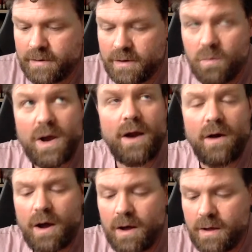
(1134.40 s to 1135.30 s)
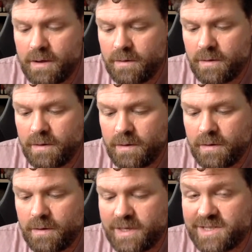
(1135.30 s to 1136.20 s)
"Where are—"
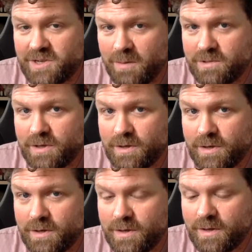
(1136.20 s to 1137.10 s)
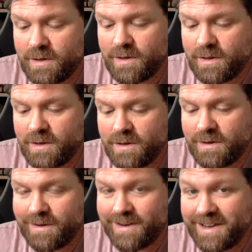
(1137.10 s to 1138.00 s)
He stopped,
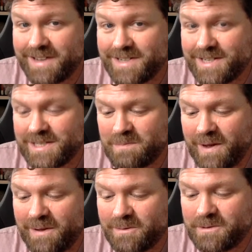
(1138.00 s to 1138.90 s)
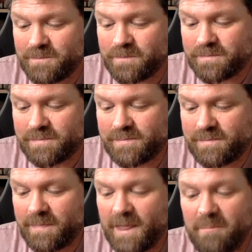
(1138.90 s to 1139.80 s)
and he actually smiled.
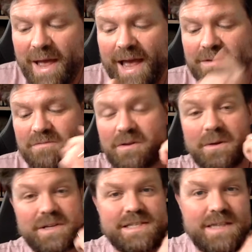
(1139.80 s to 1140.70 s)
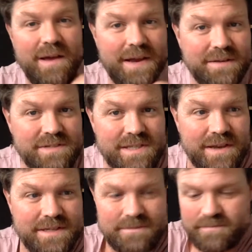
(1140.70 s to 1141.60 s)
Pan followed his line of
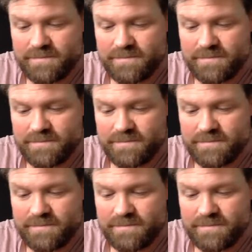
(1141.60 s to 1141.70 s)
sight.